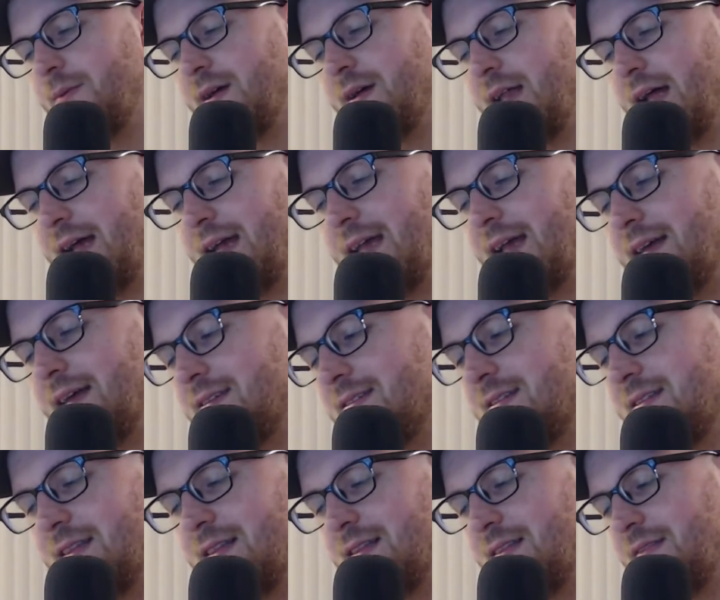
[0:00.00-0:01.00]
But I
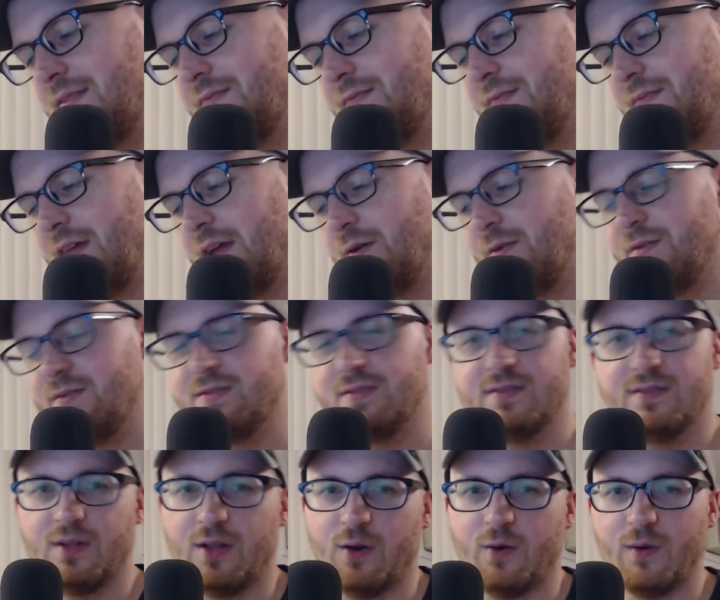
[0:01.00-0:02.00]
guess there
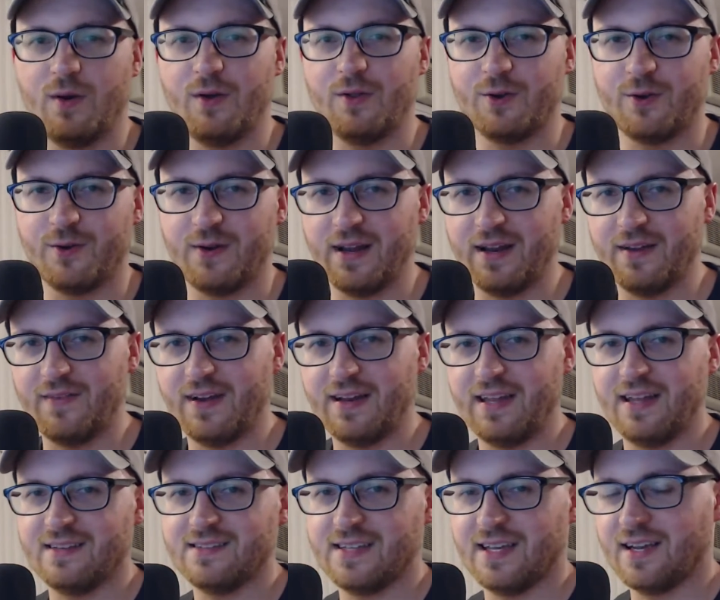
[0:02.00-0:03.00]
was no other creative
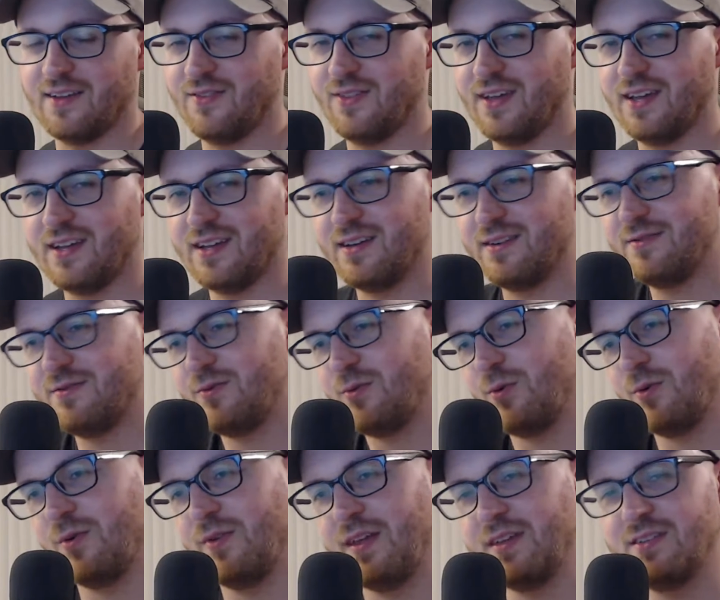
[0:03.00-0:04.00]
ideas they could think of,
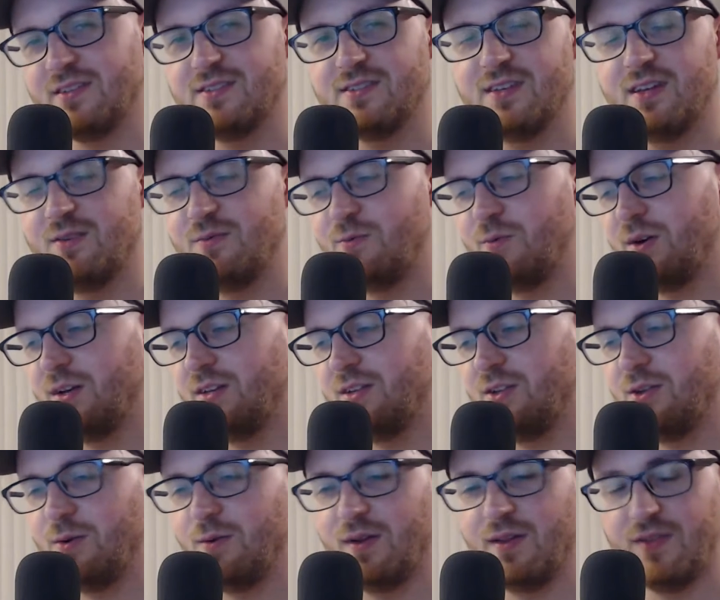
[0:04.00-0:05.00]
or they just didn't want
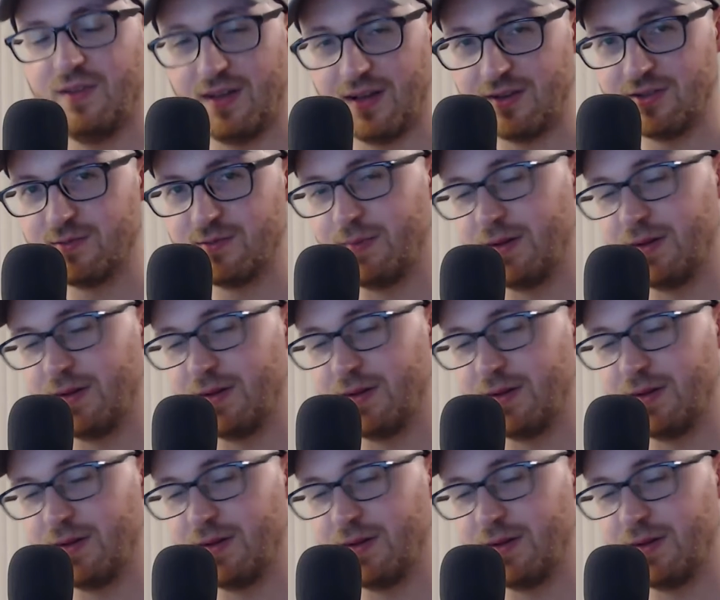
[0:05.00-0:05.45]
to do anything else.